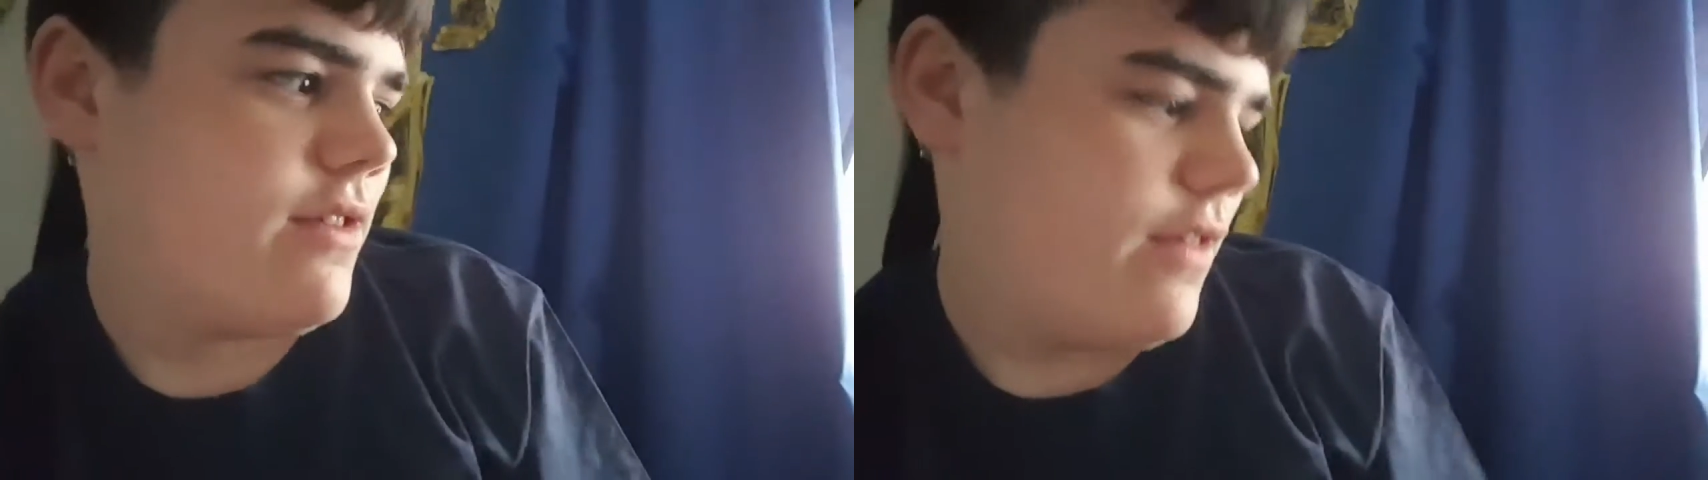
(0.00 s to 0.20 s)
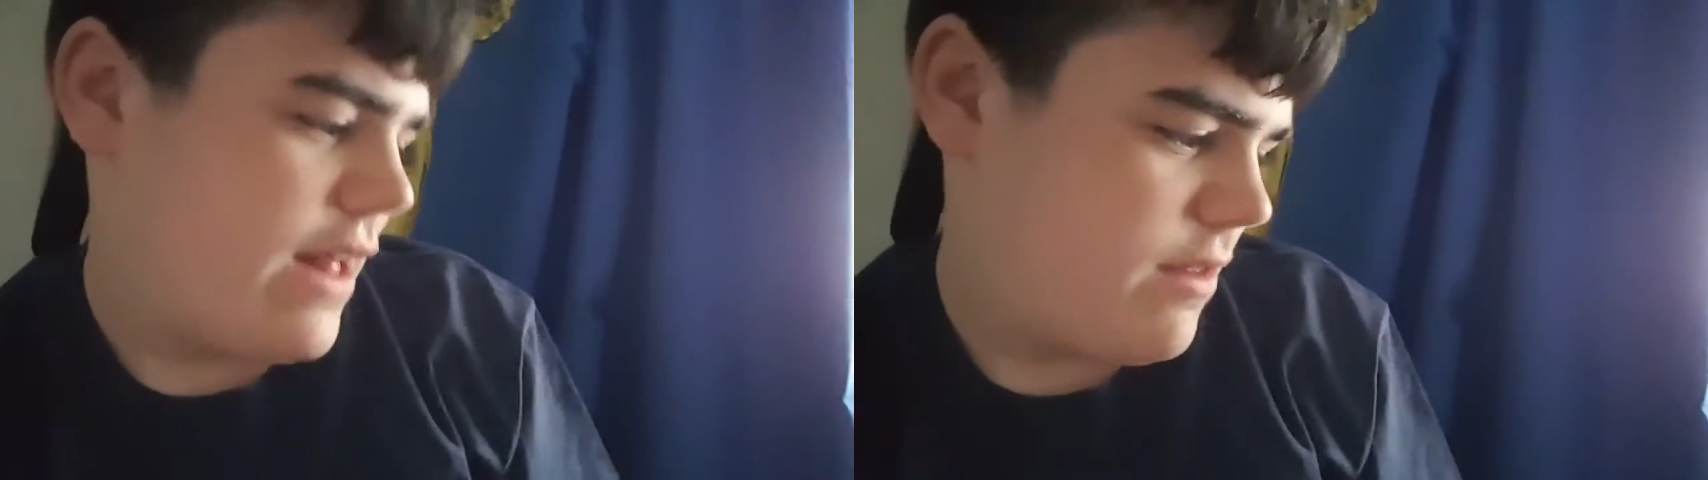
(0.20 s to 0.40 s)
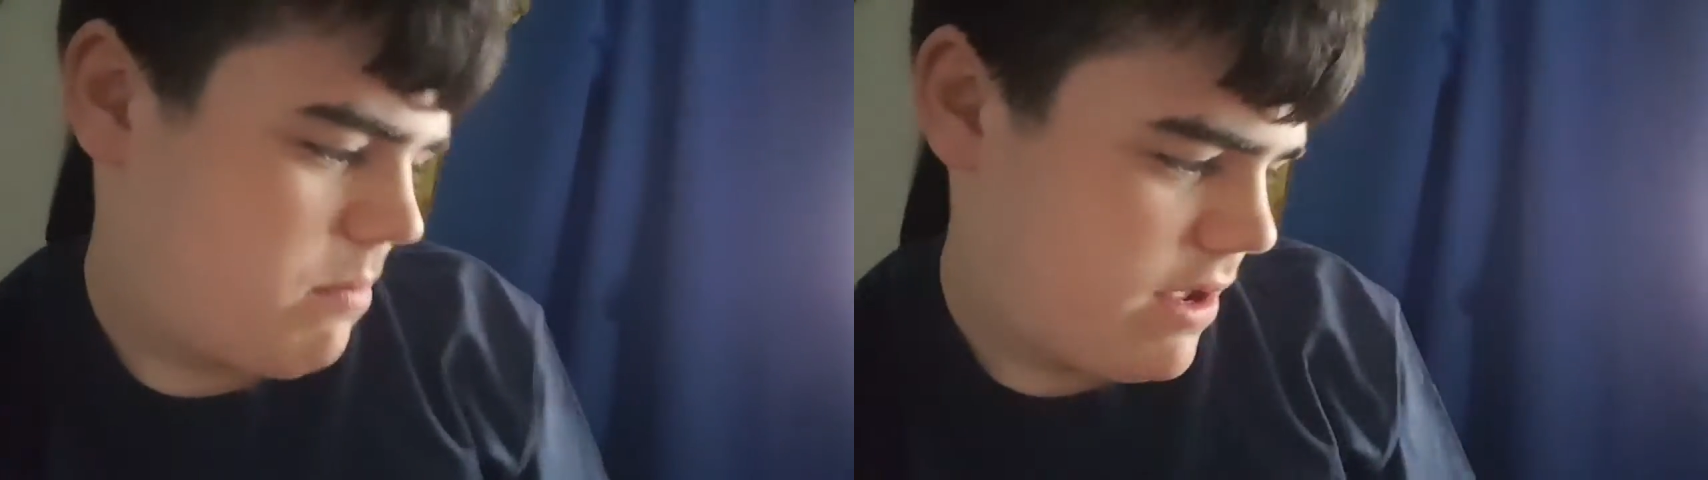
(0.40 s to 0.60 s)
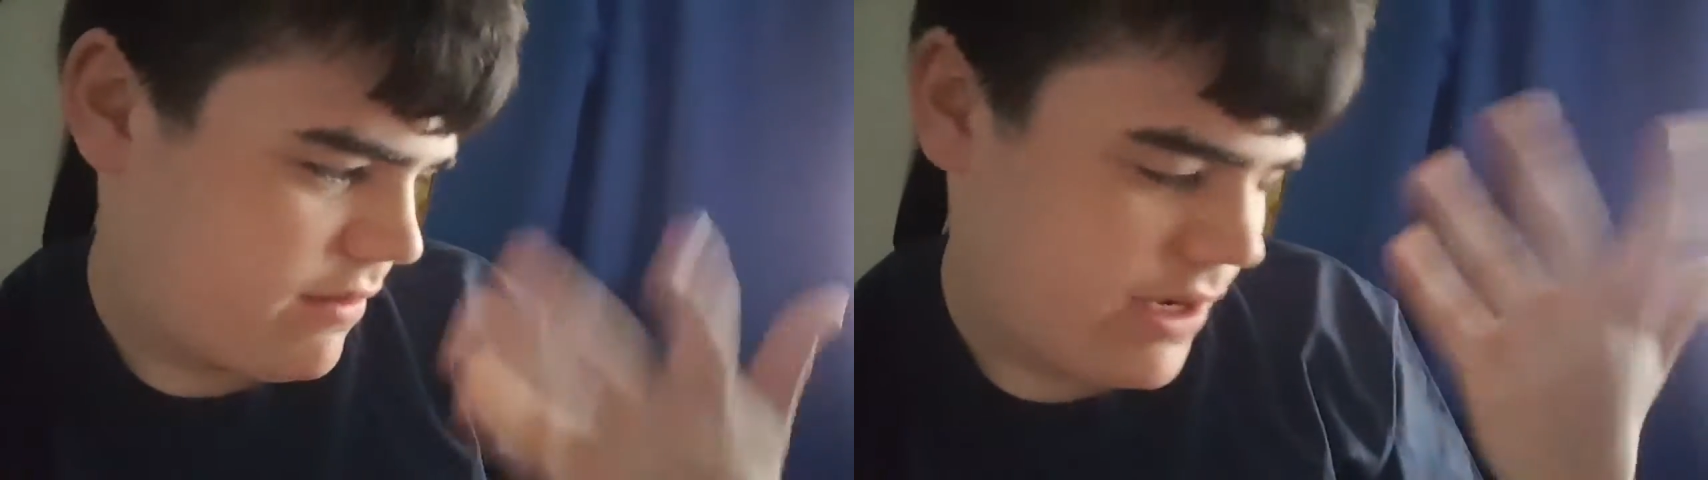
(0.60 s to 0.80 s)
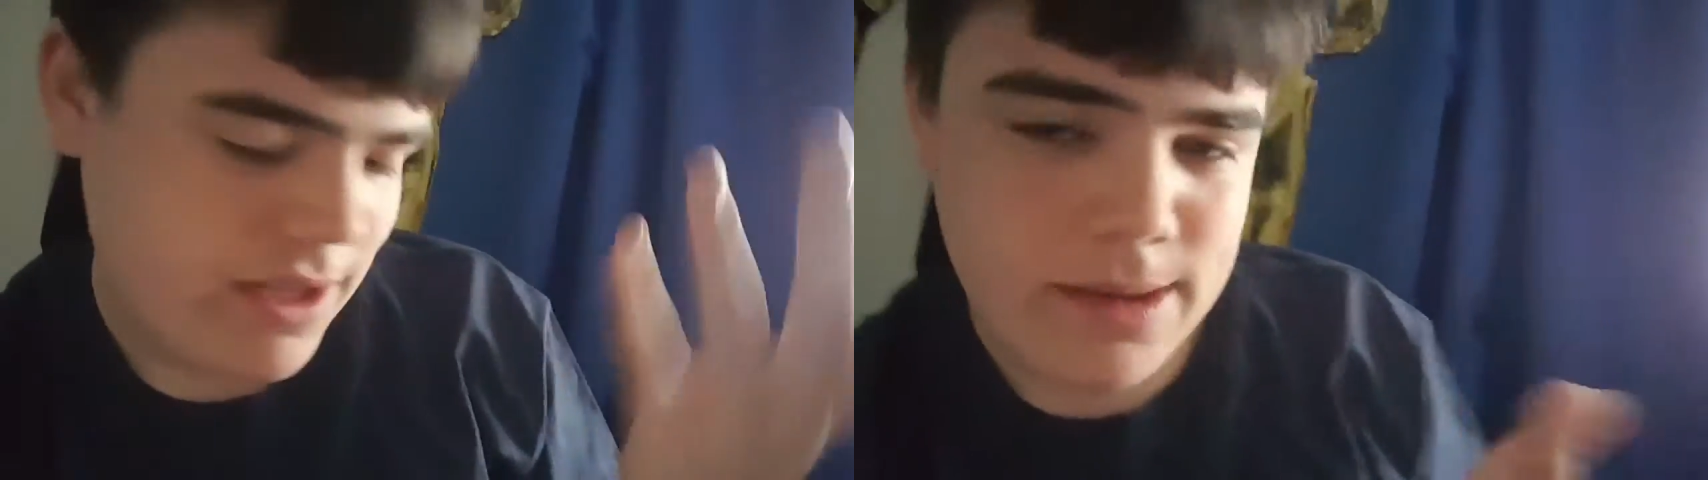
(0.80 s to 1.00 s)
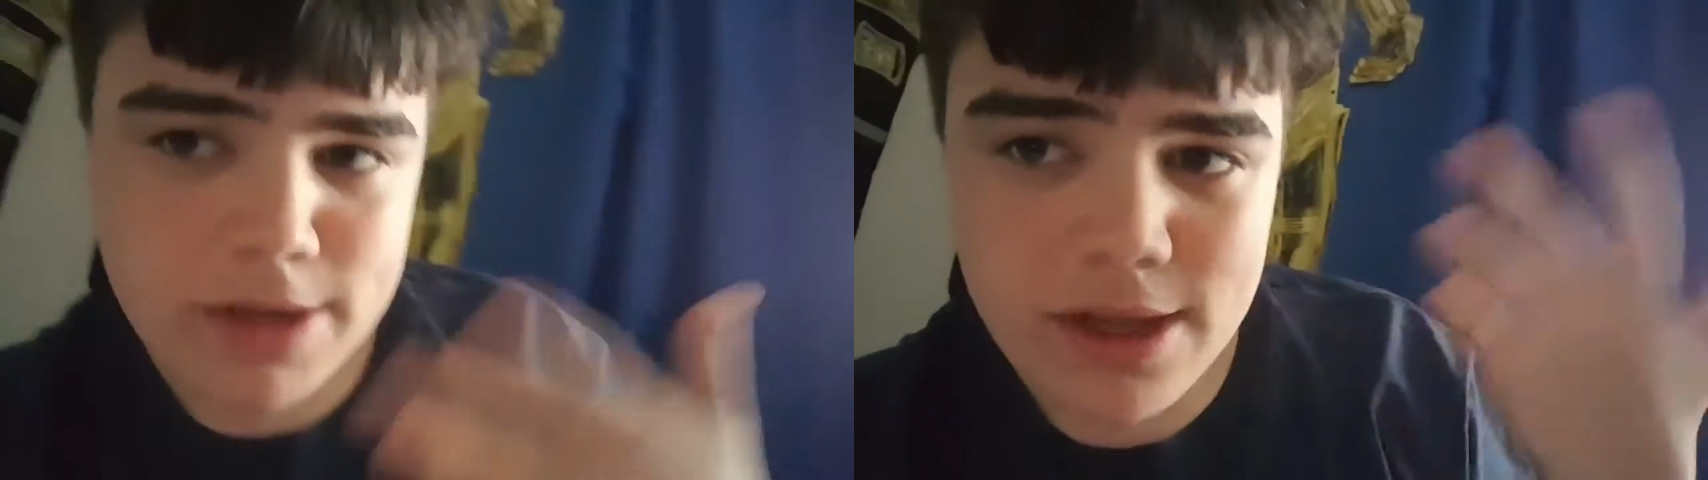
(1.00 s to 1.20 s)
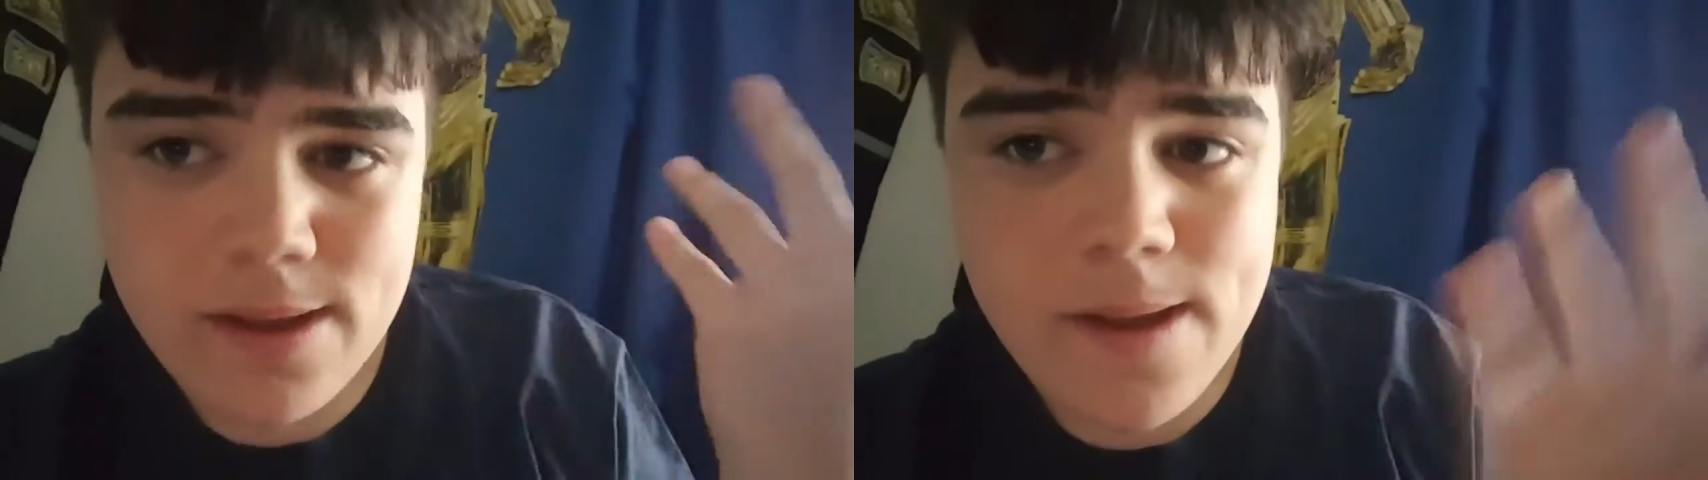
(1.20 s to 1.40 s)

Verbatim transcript: so that's basically going to be